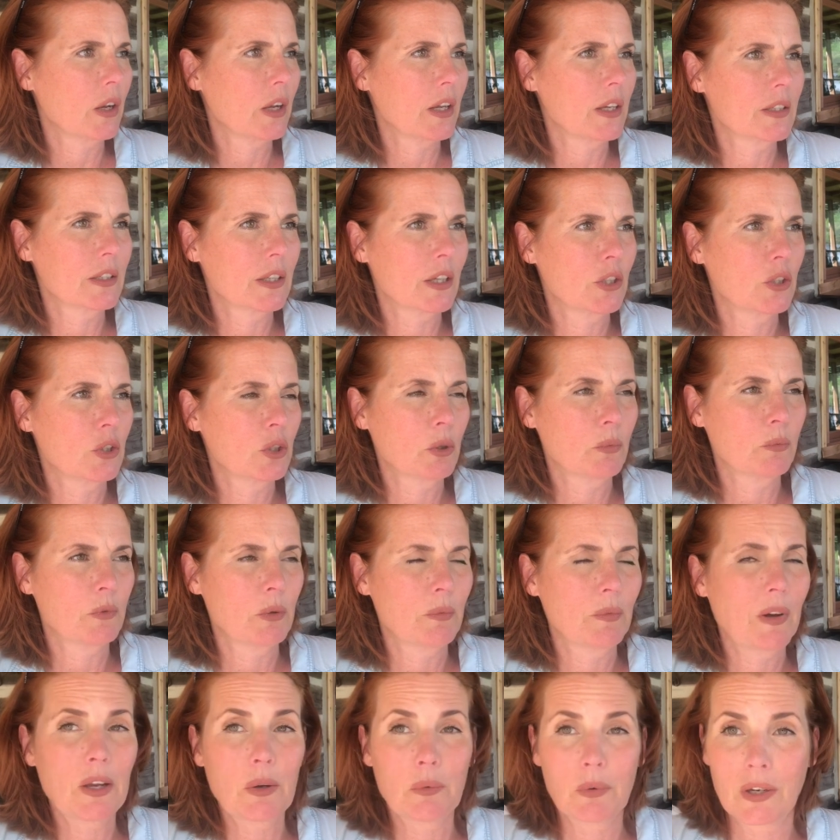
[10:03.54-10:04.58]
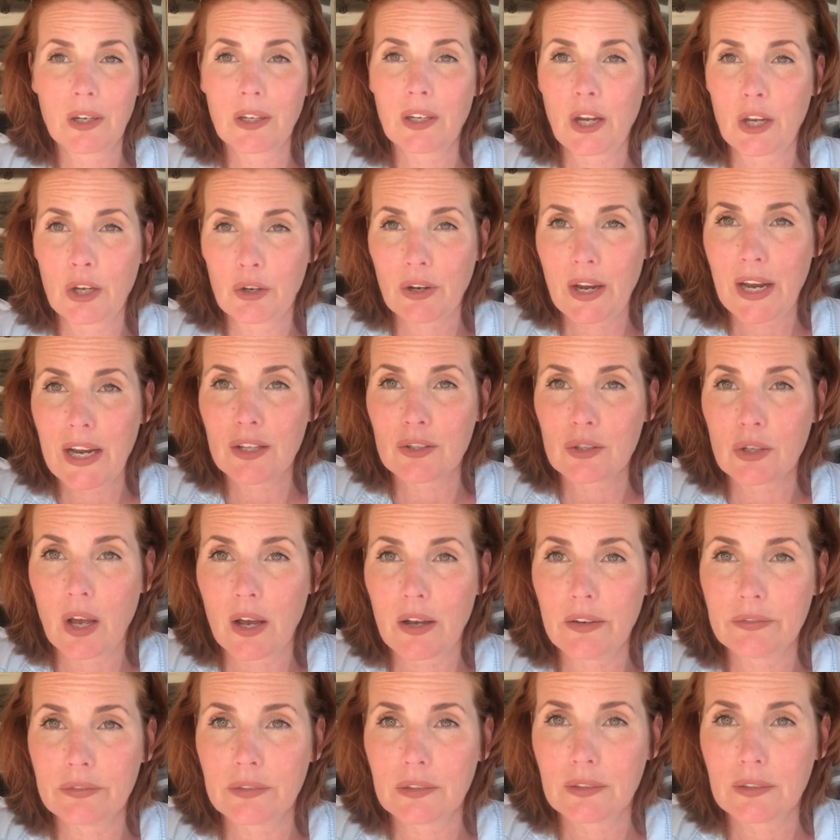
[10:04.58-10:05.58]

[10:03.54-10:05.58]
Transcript: I said to him, you might want to cut your hands off.